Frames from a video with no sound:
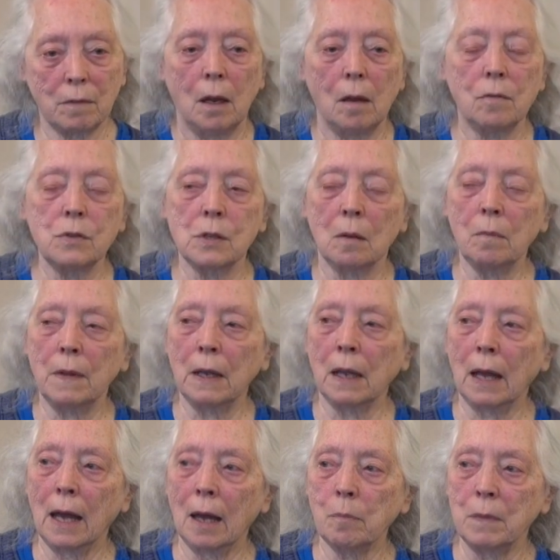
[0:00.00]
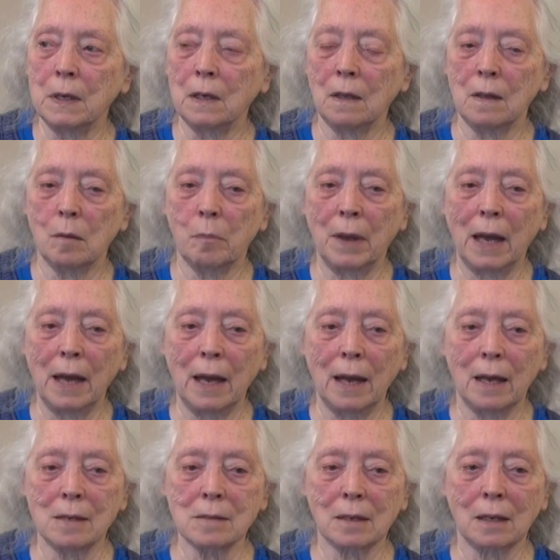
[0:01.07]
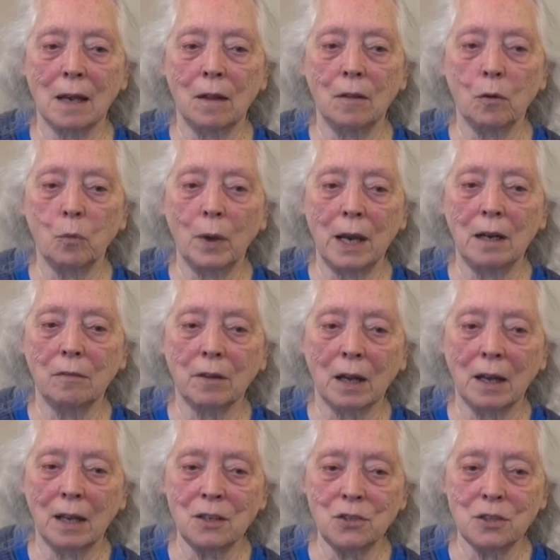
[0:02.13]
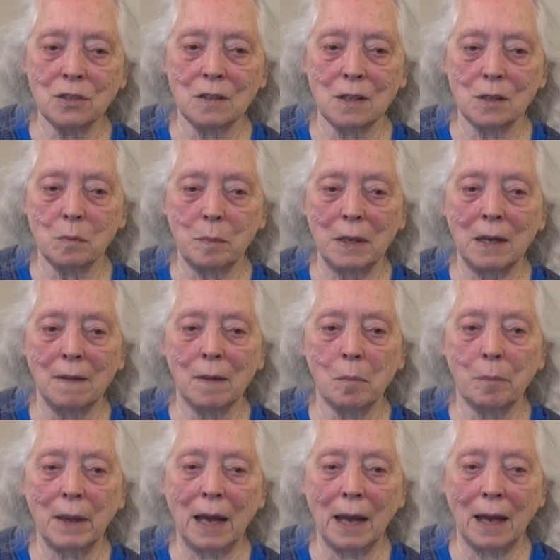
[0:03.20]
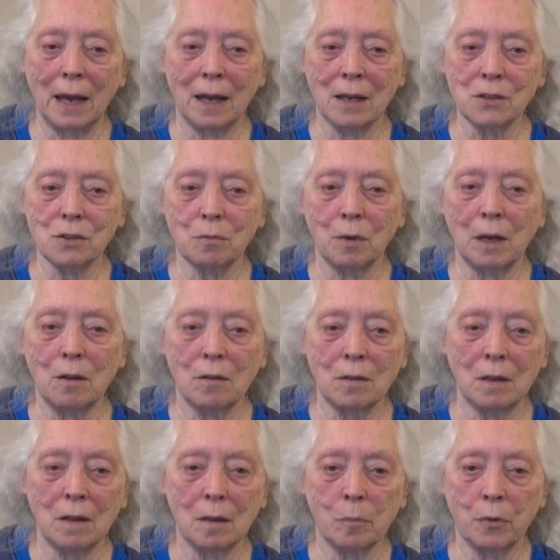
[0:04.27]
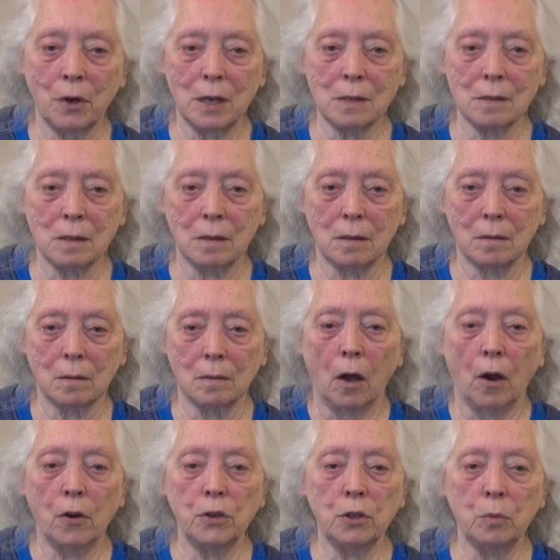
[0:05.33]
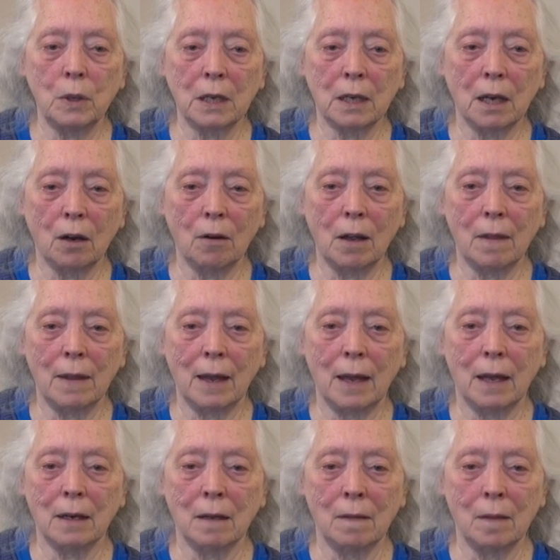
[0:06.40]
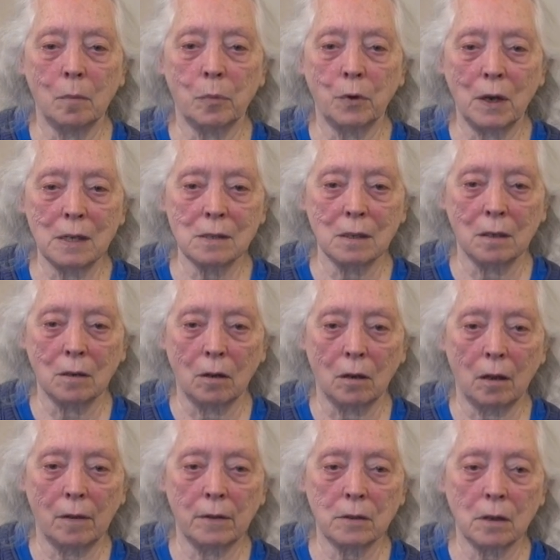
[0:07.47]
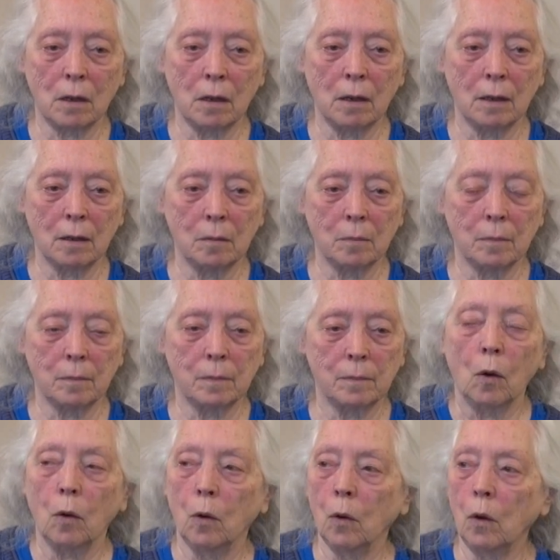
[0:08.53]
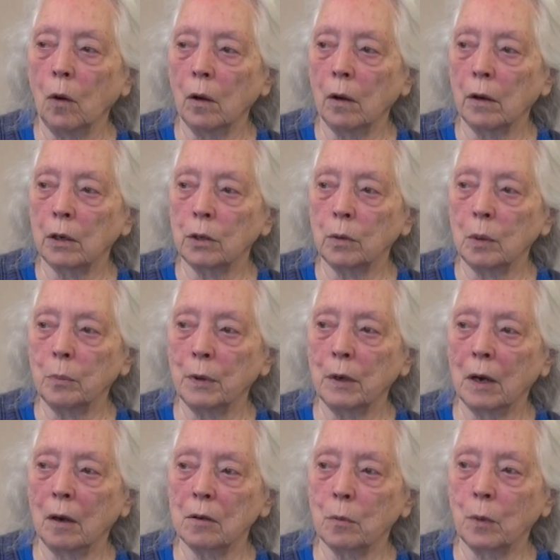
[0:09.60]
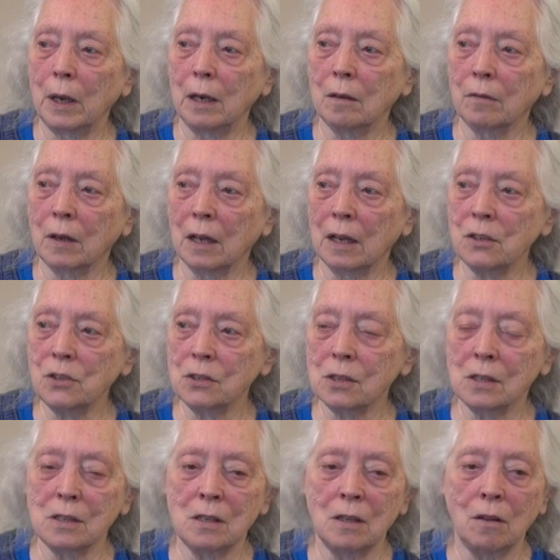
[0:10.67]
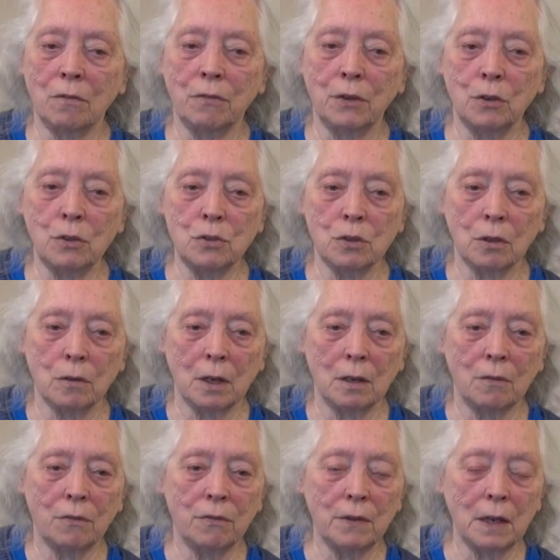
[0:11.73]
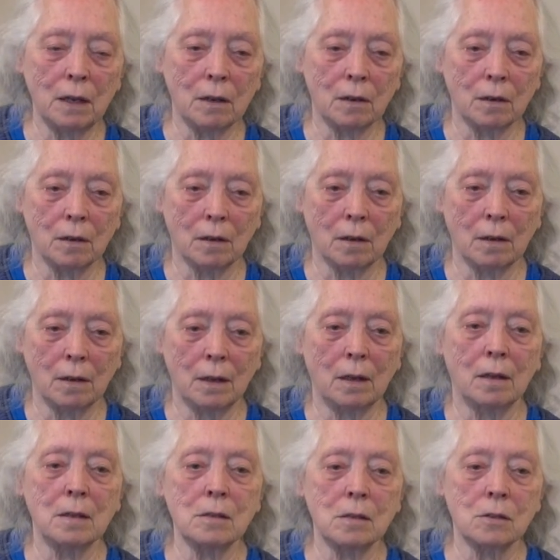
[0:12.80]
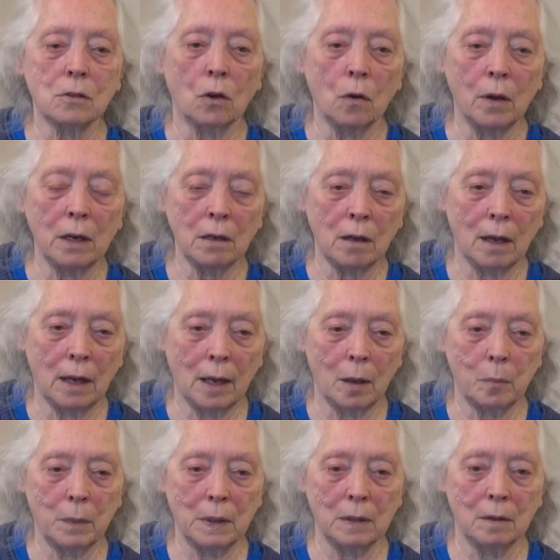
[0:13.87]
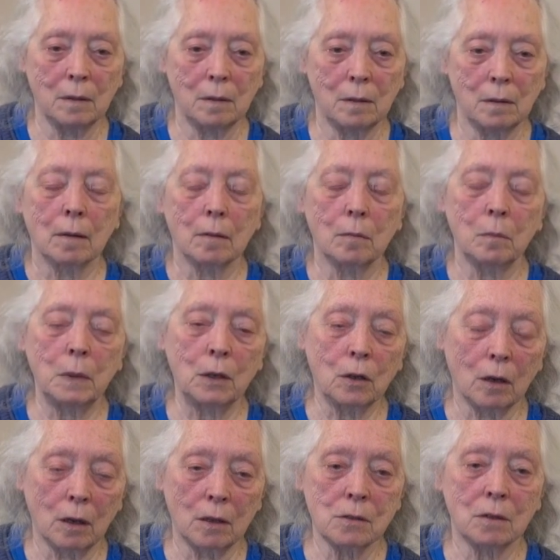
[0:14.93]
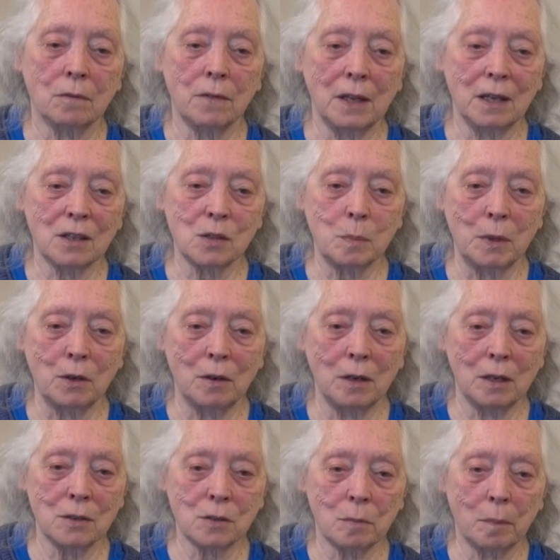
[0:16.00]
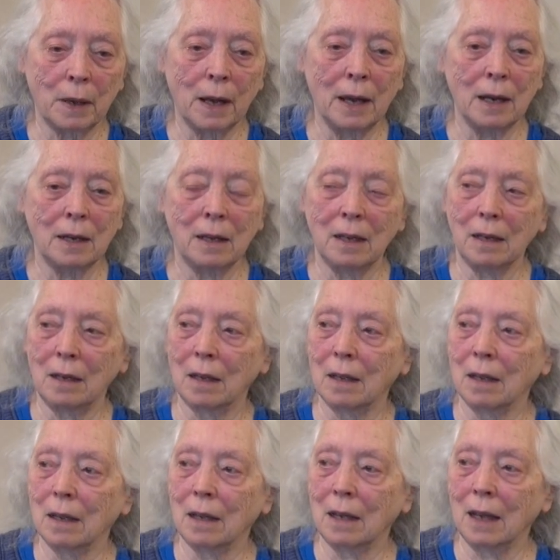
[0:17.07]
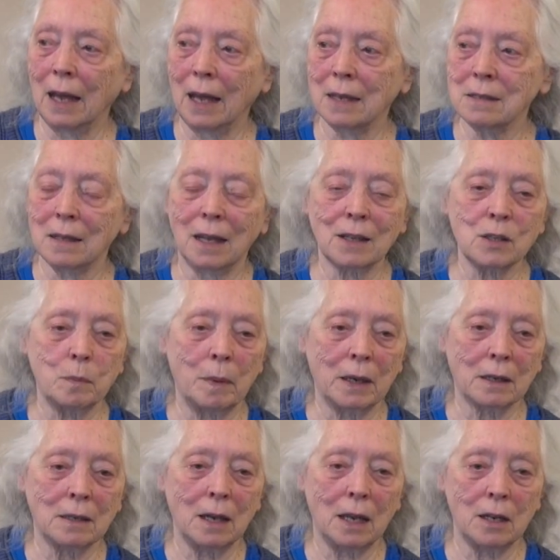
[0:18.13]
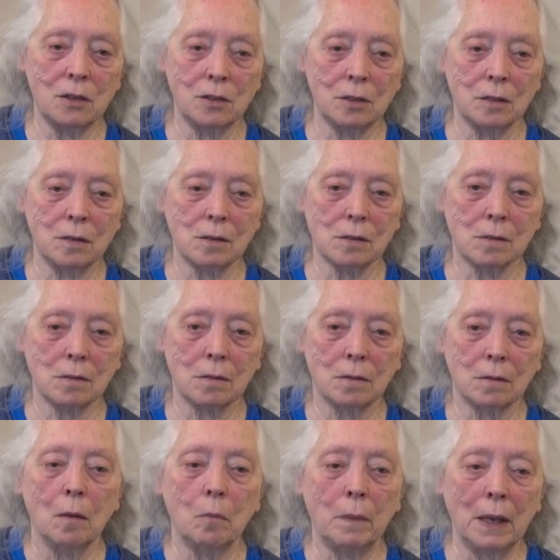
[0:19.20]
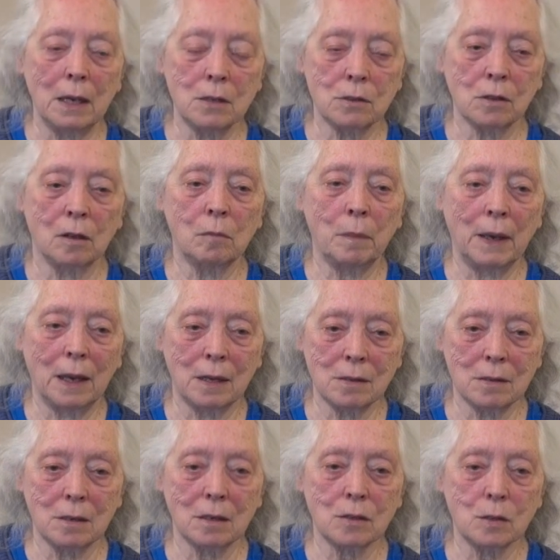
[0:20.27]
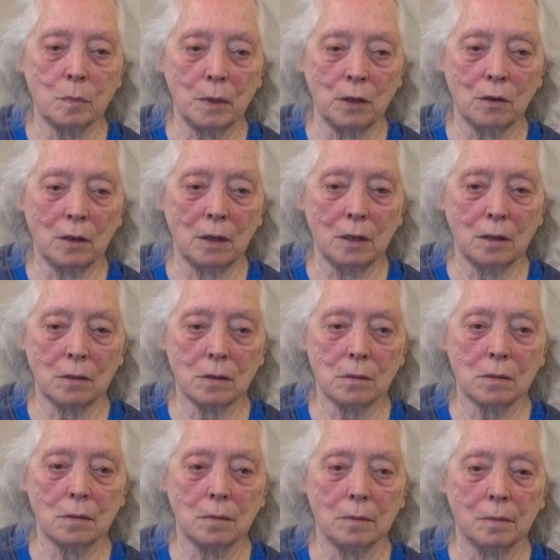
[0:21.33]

If something happened in the past, can the weight of consciousness be in the past rather than the present? Or do we carry that in the present all the time? Or do we put our weight of consciousness in the future in fear that this is going to happen because of the experienced body has expectations based on past experience?